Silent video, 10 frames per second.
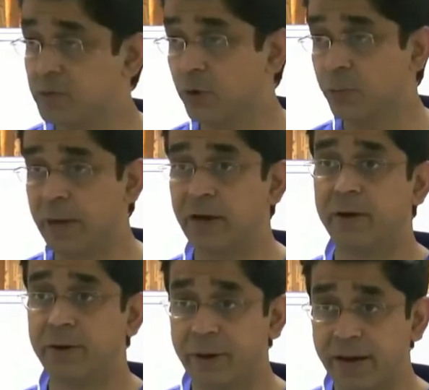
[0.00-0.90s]
would make a
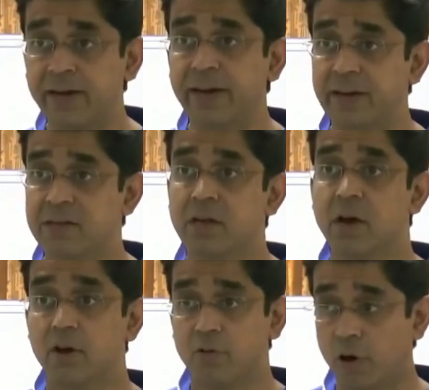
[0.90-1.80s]
great case
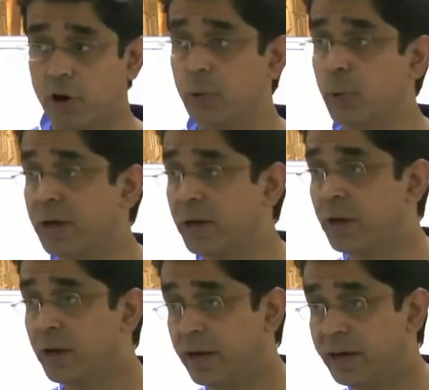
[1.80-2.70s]
for
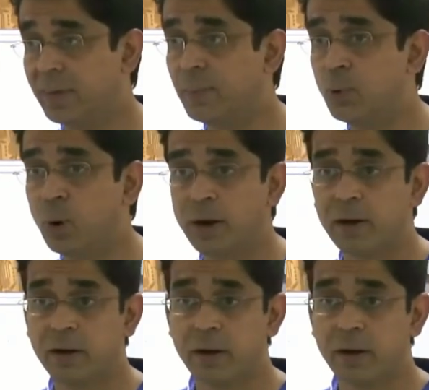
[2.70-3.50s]
doing AWR.